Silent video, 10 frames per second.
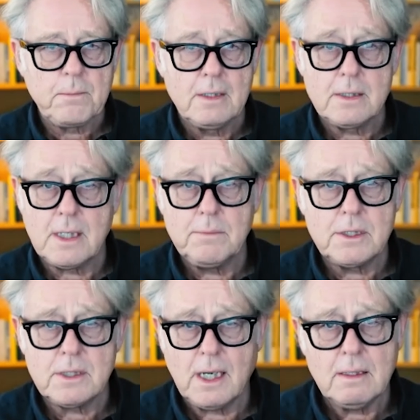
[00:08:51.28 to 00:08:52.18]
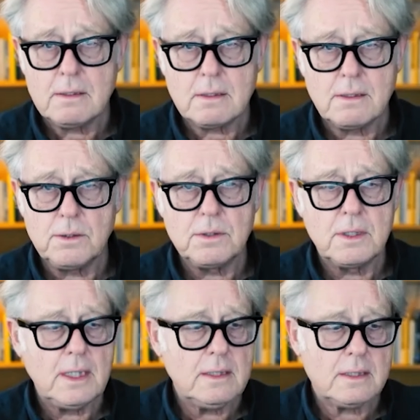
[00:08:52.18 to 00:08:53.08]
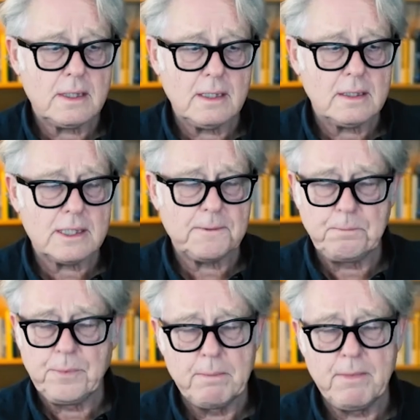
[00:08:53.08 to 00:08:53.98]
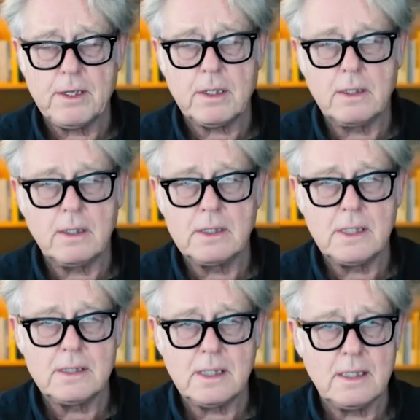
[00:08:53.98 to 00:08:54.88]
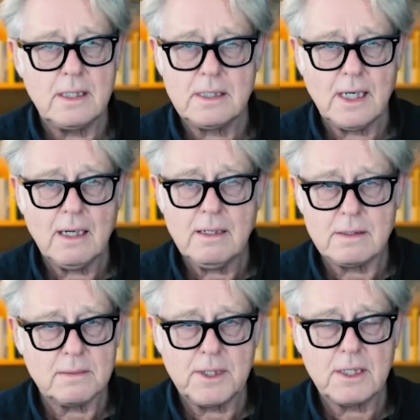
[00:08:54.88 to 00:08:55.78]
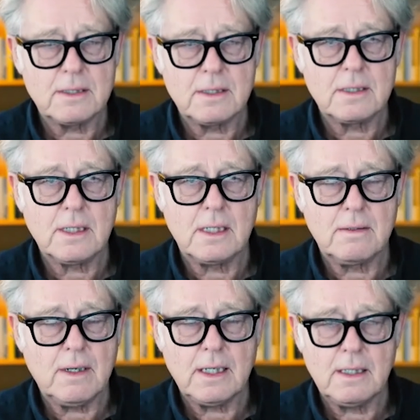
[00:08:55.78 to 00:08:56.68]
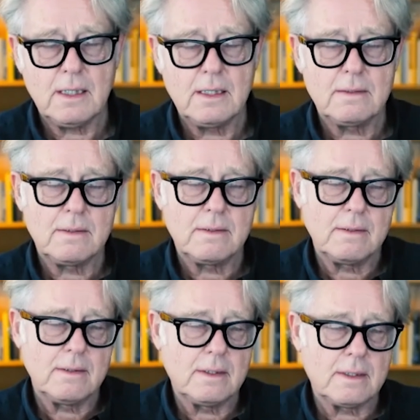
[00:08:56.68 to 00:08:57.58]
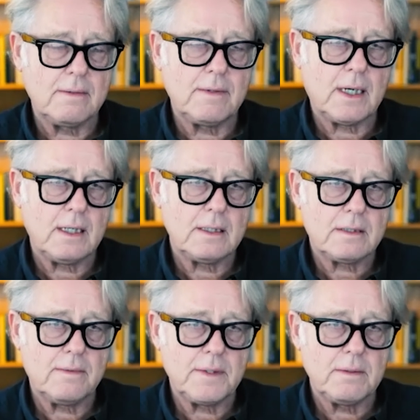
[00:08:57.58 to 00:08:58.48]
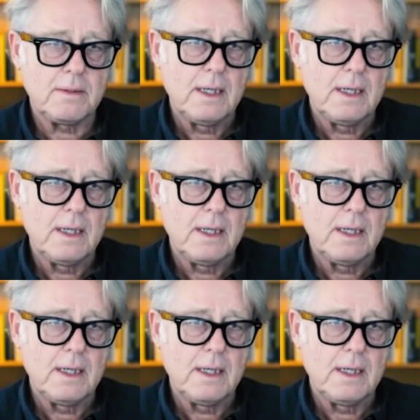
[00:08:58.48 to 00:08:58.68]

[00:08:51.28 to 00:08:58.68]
Same with sales. Use these sales methodologies and these channels because it's going to like drive the highest revenue.